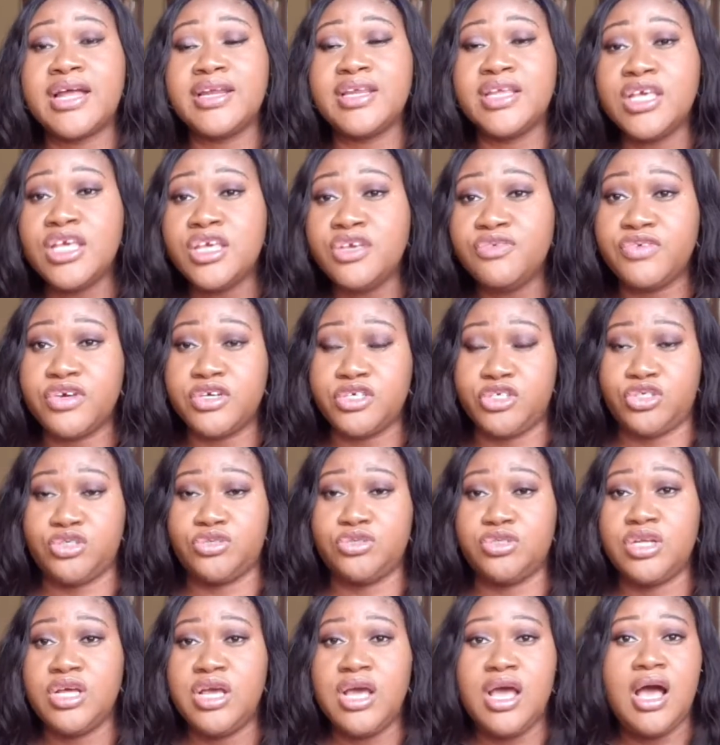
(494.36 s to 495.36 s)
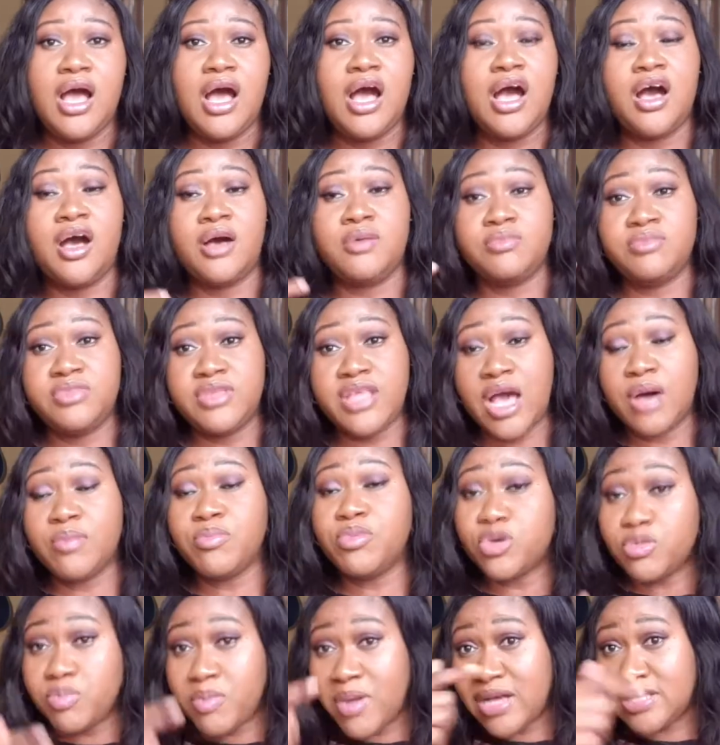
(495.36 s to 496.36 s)
e-version, there are
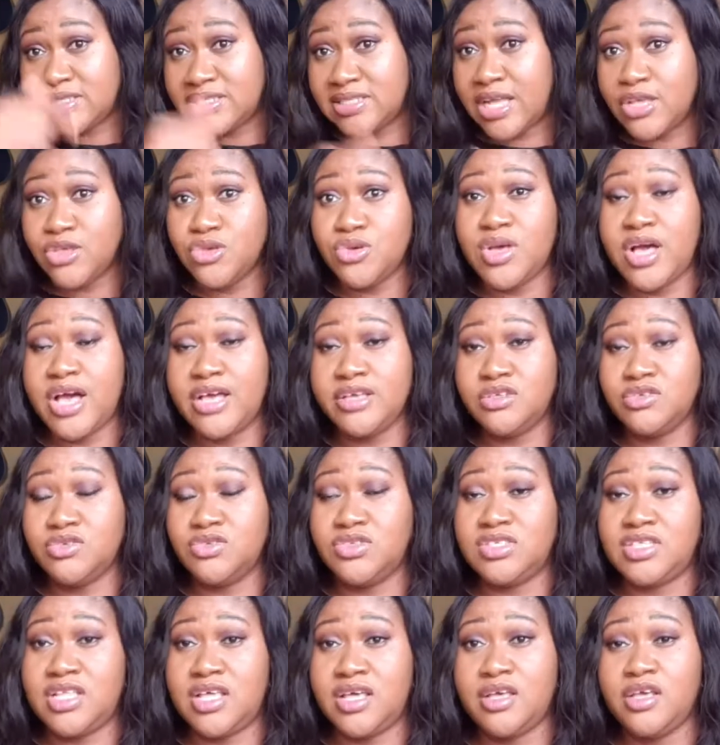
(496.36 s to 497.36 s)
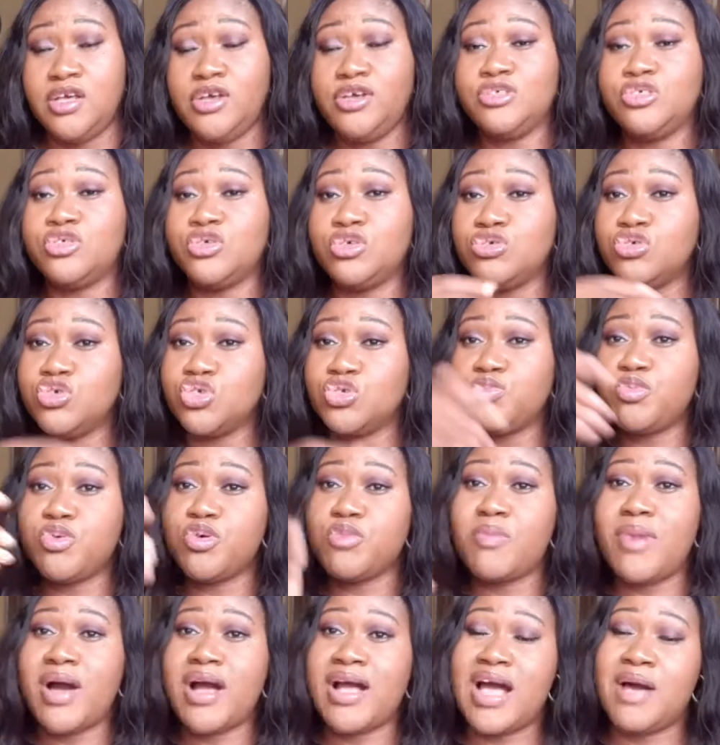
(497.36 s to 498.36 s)
bookmarks that you can use there. So use
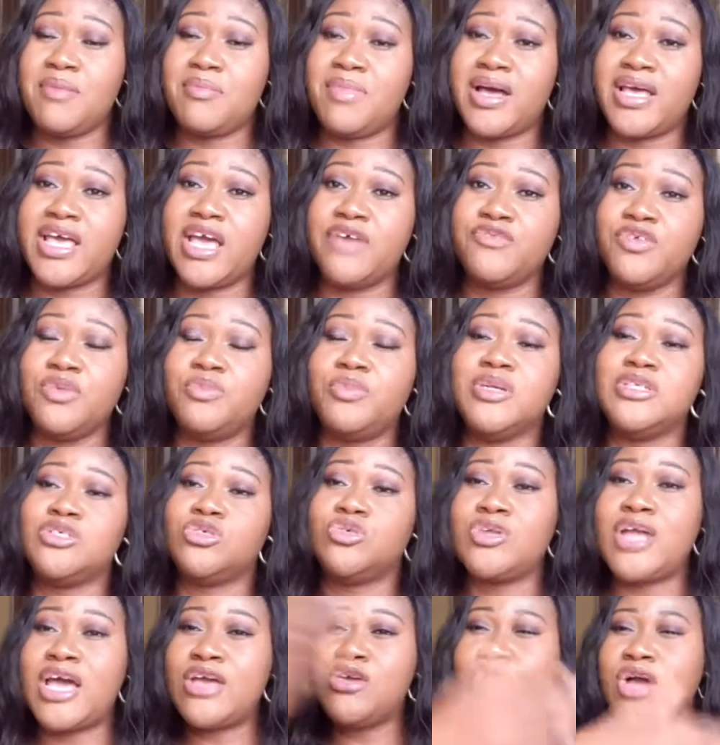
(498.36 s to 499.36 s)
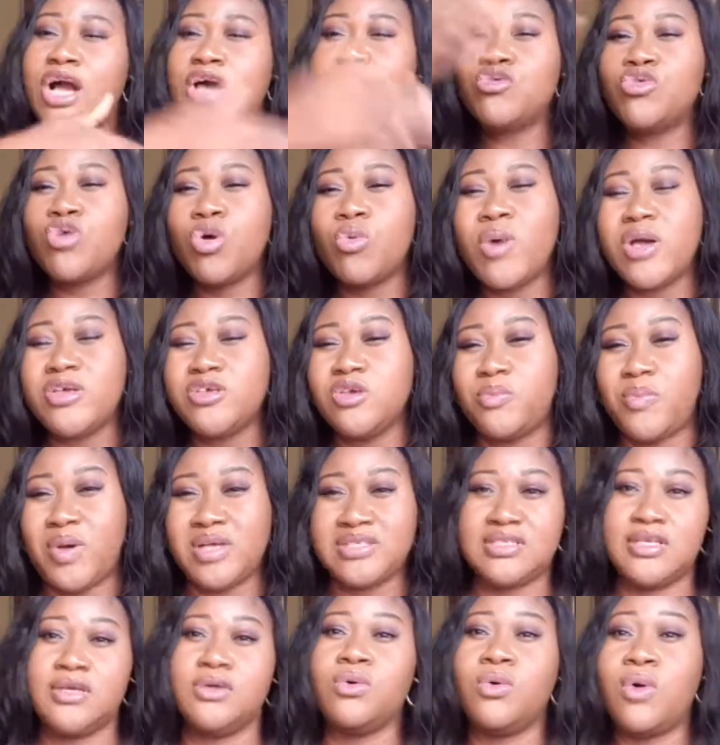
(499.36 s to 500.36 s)
bookmark and mark every page so that you can know when you
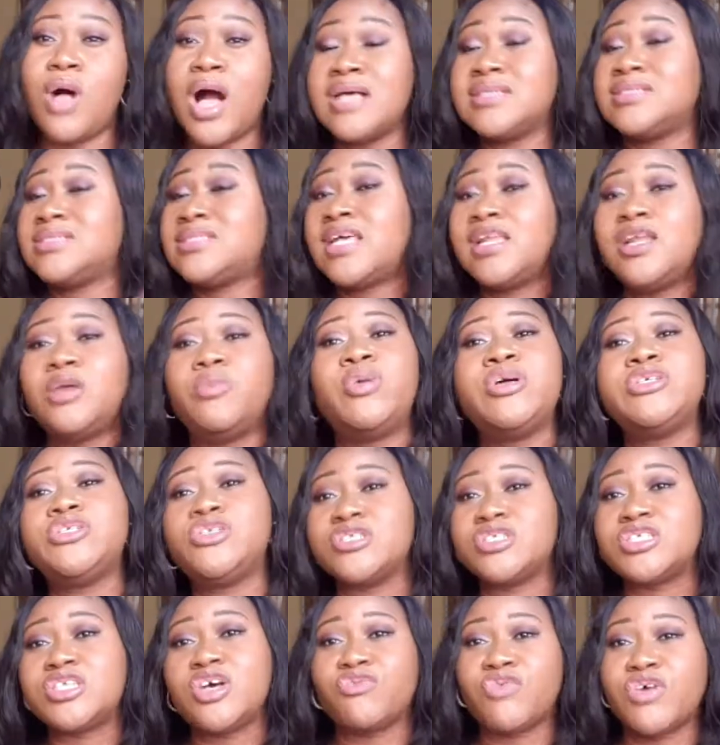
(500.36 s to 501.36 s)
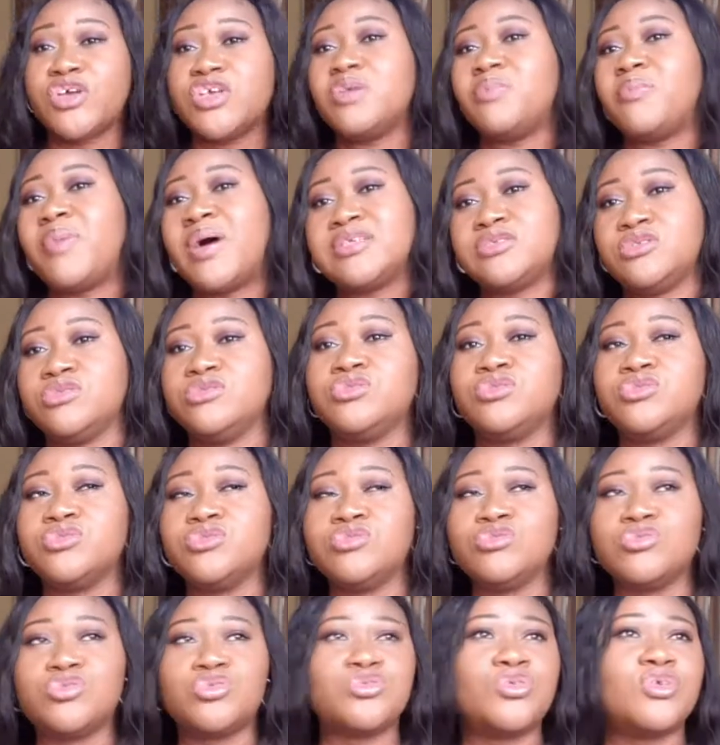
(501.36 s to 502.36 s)
pass a goal, and celebrate yourself when you pass those
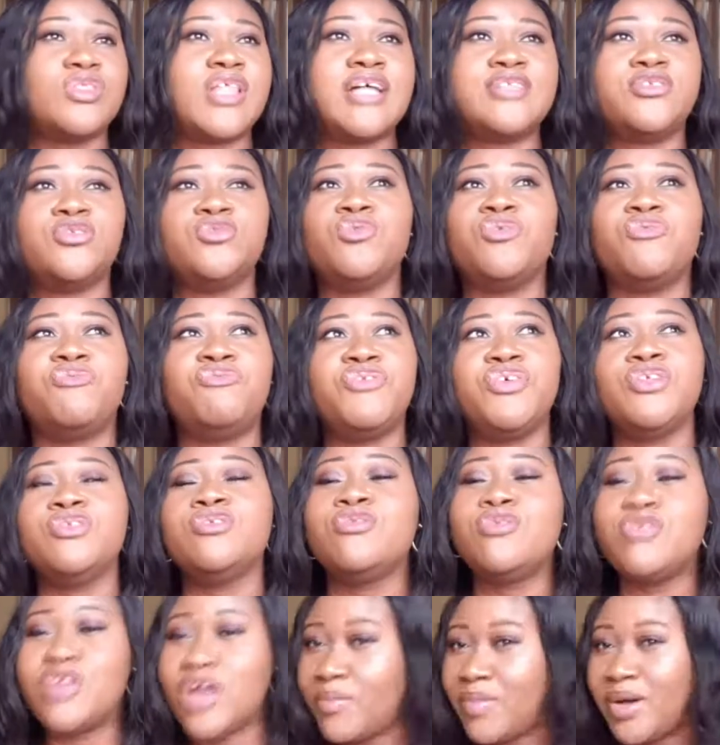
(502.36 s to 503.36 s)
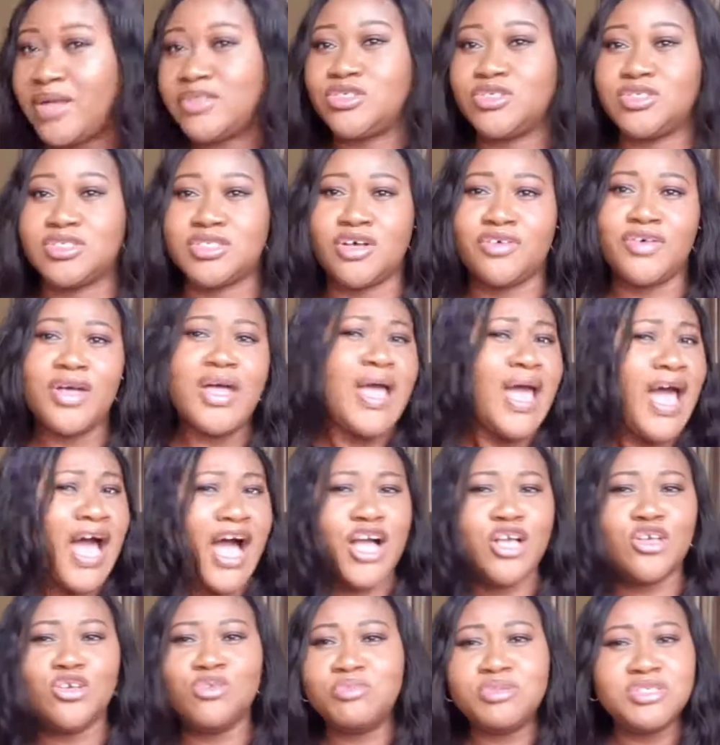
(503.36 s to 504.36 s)
goals, so that you will feel good about yourself
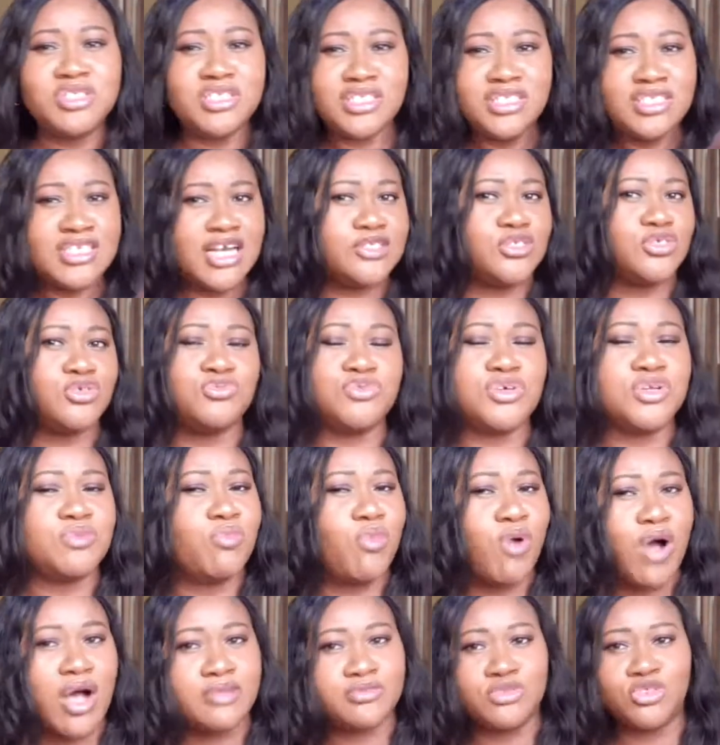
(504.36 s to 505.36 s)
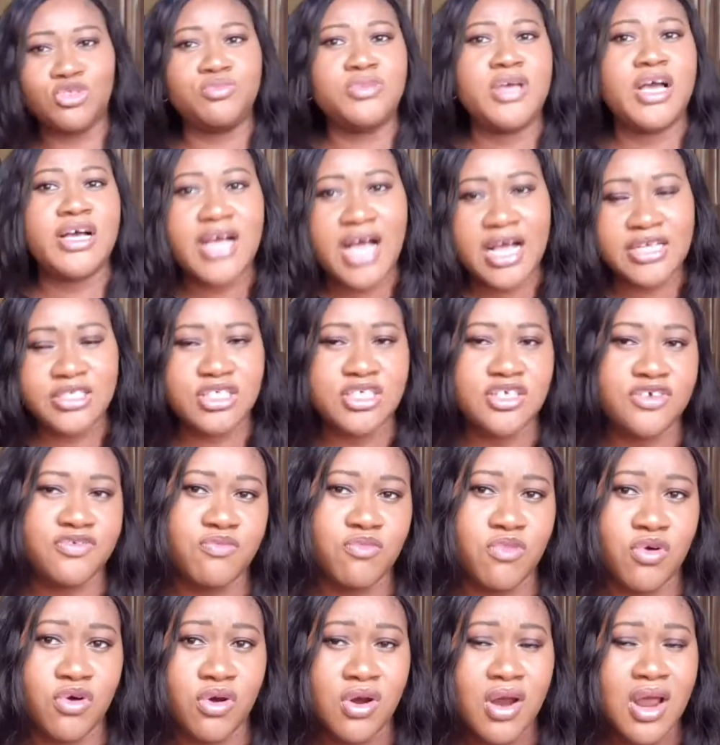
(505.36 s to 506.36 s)
and you'll be gingered to read more and to achieve
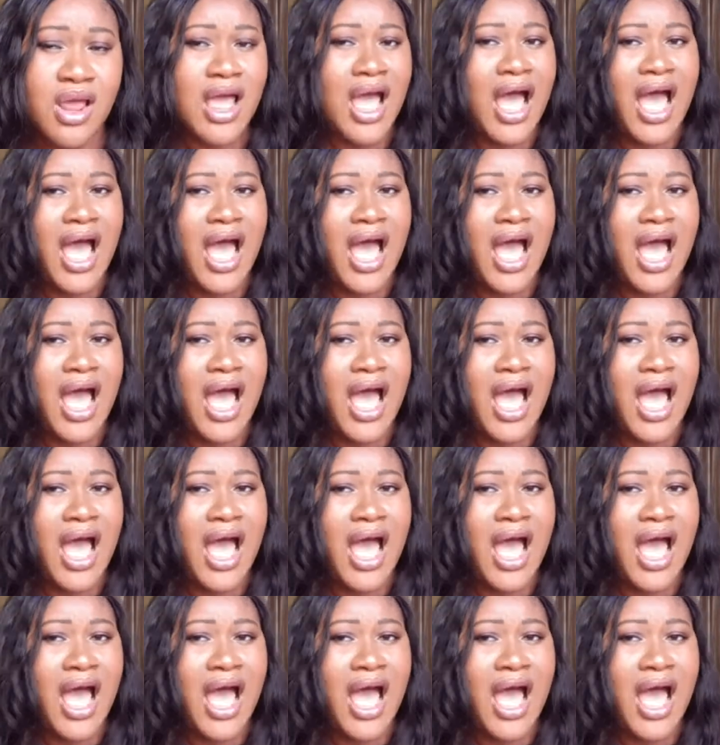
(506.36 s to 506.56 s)
more.